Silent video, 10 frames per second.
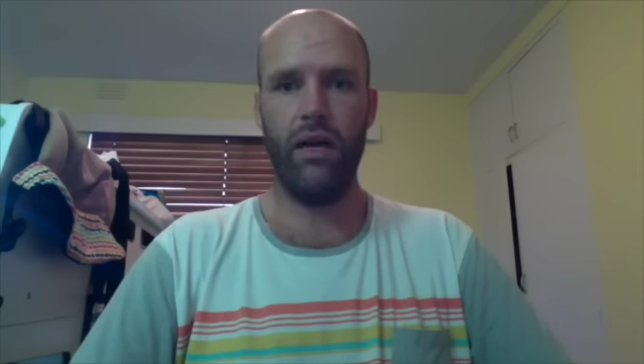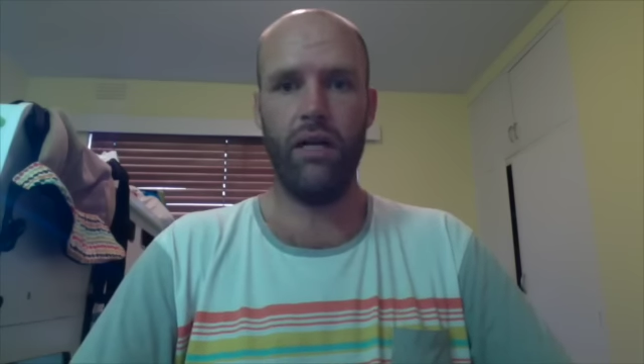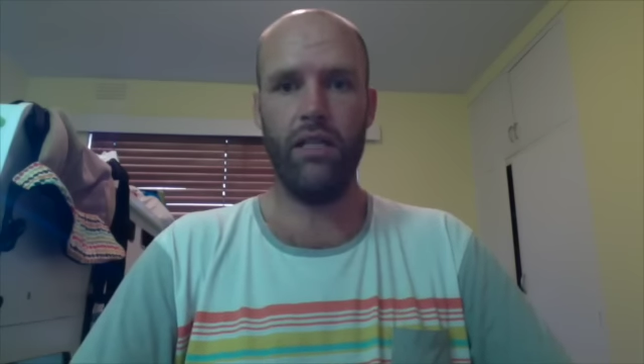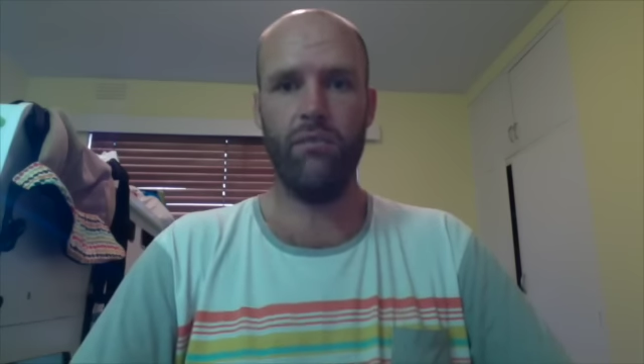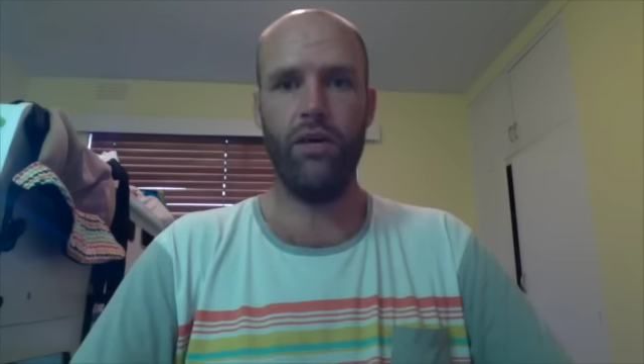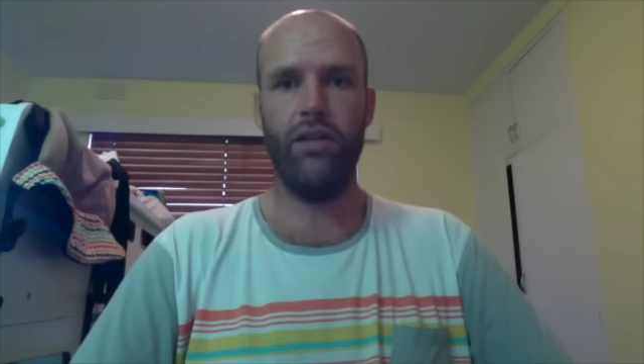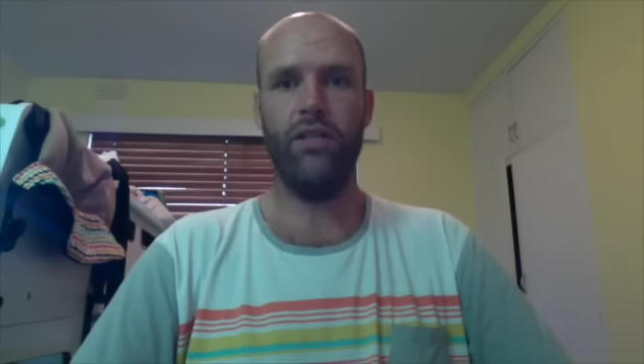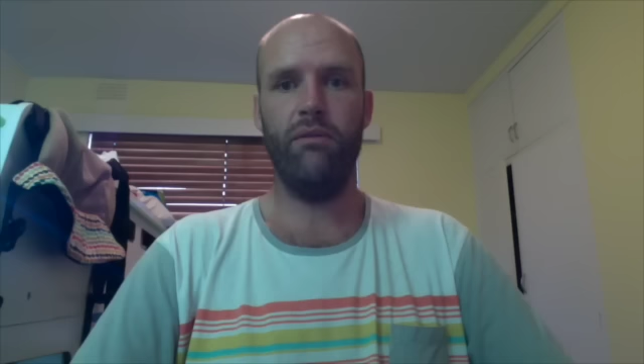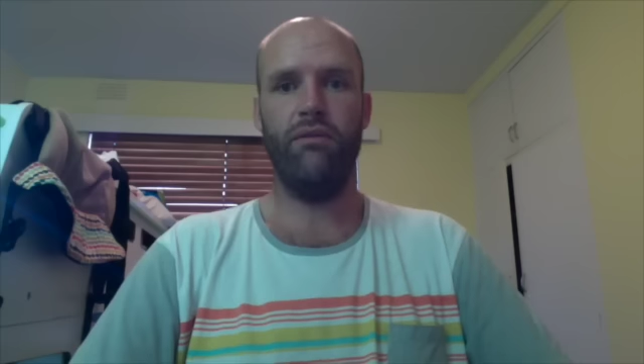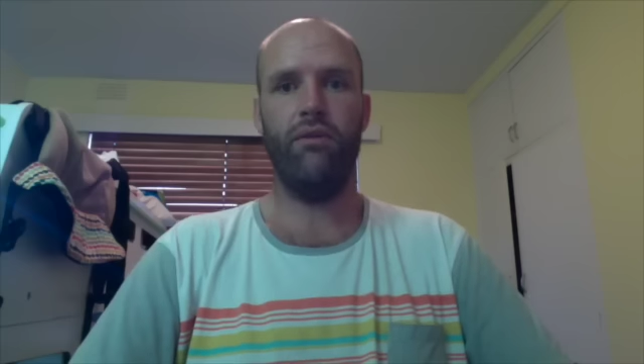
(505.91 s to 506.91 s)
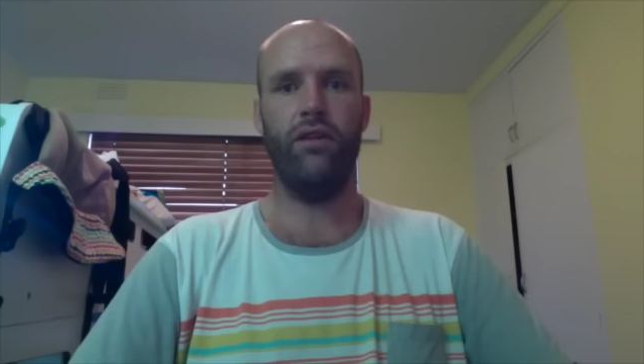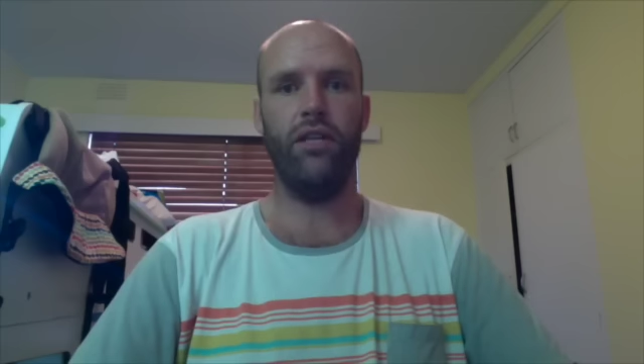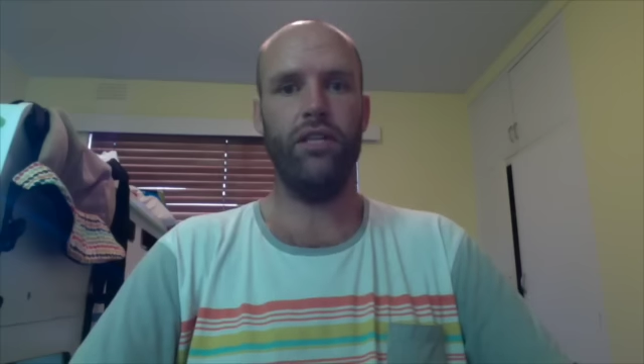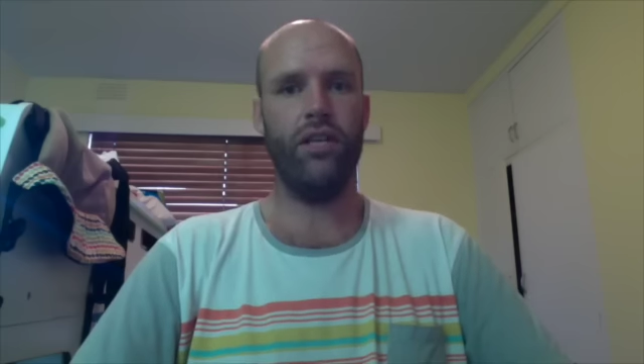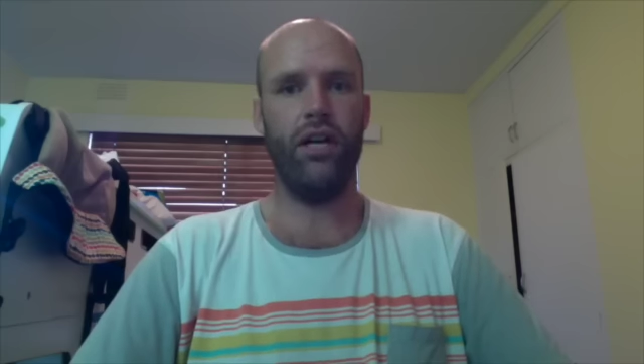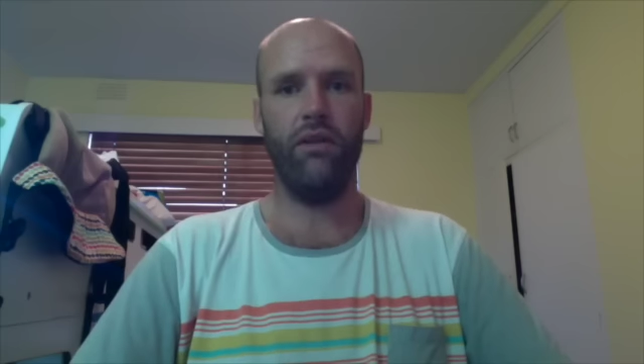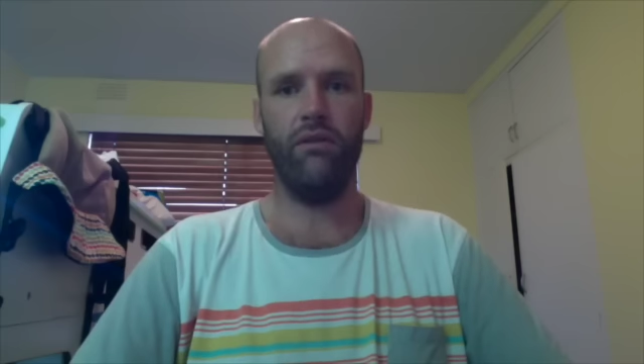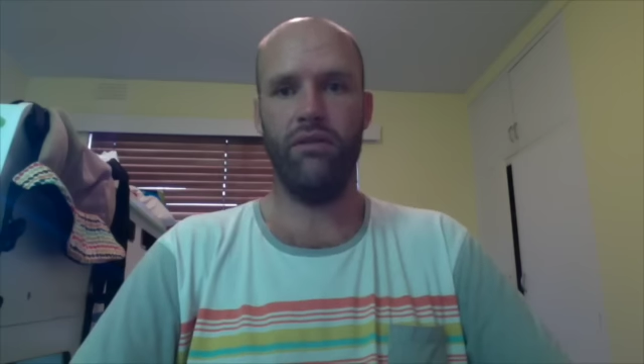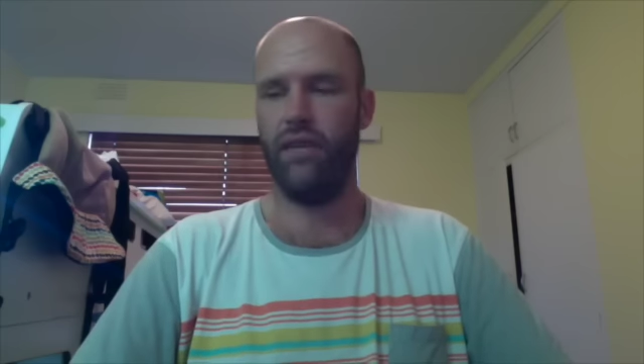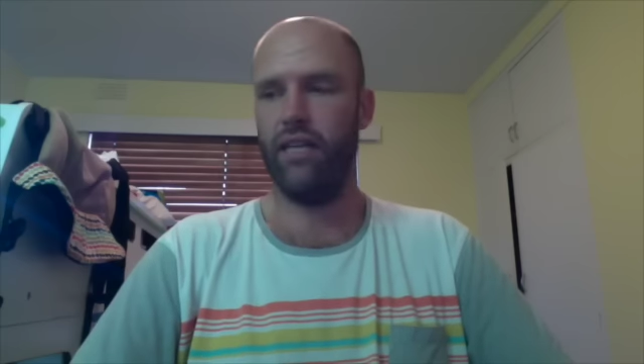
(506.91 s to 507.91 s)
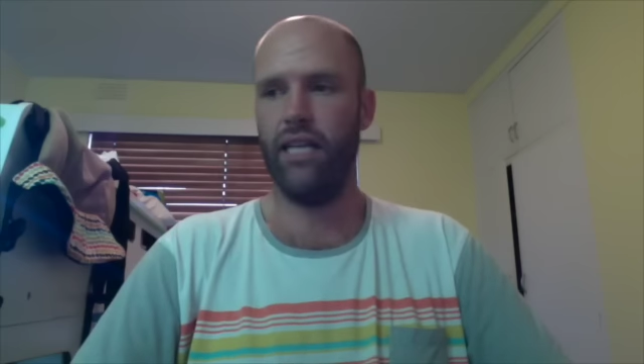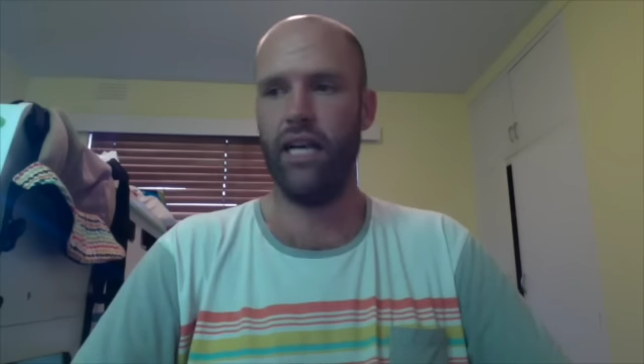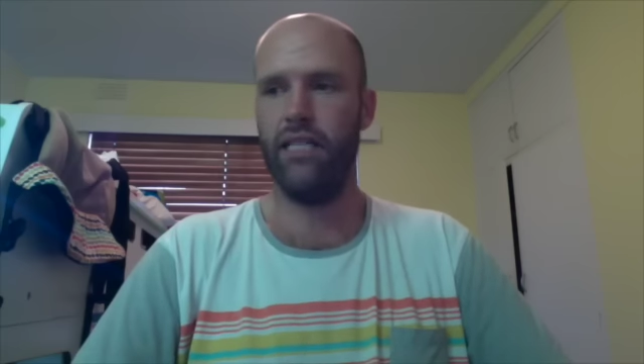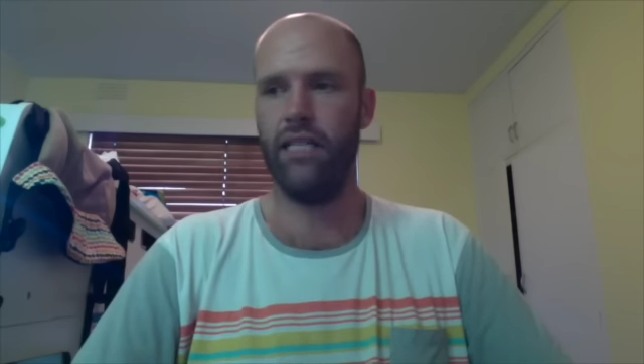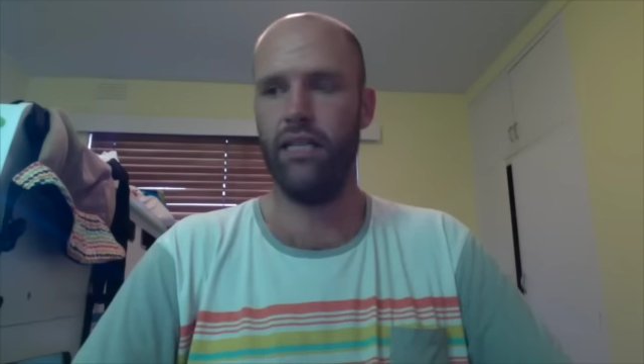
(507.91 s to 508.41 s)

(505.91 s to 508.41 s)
spoke to before the show was fantastic.